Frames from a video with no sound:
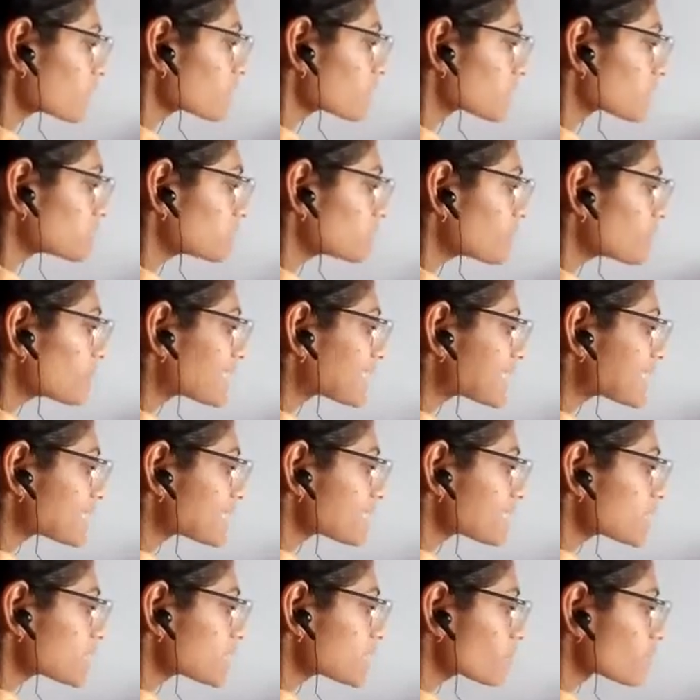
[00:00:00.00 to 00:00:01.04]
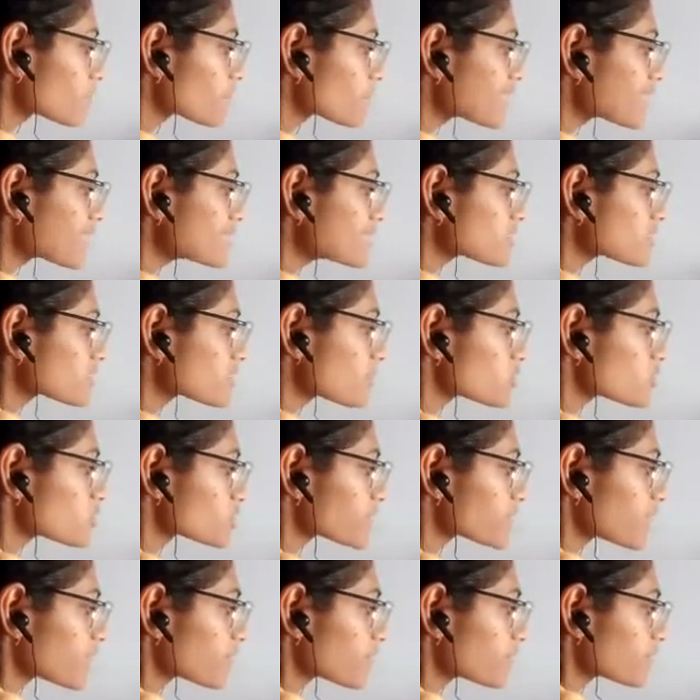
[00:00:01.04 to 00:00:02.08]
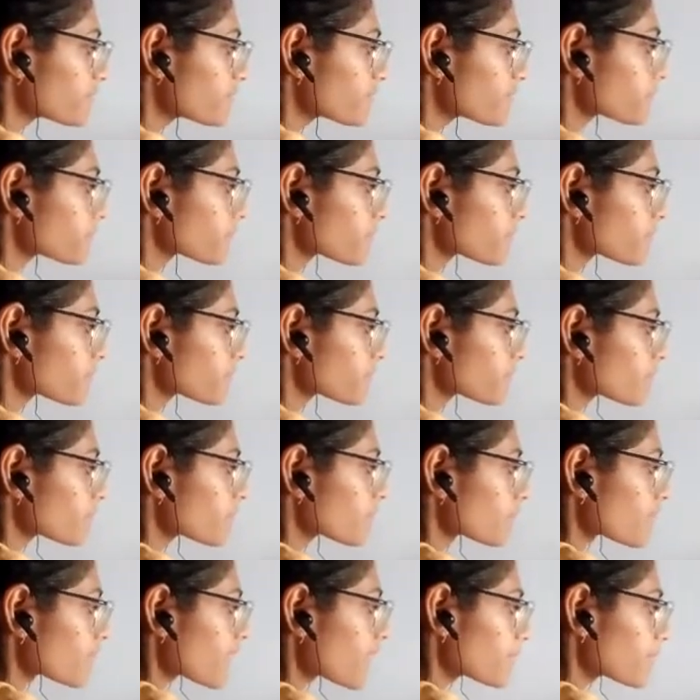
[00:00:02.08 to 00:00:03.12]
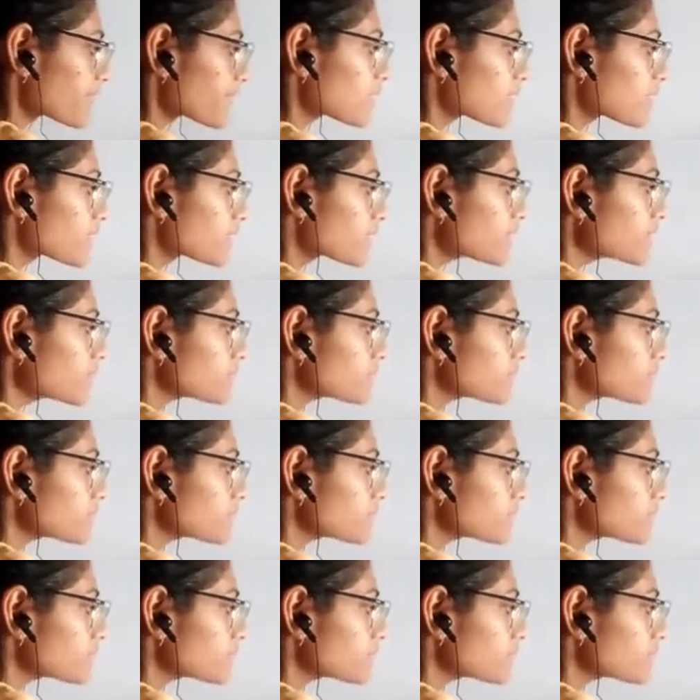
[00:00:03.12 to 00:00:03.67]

completely filled subshell. Am I clear?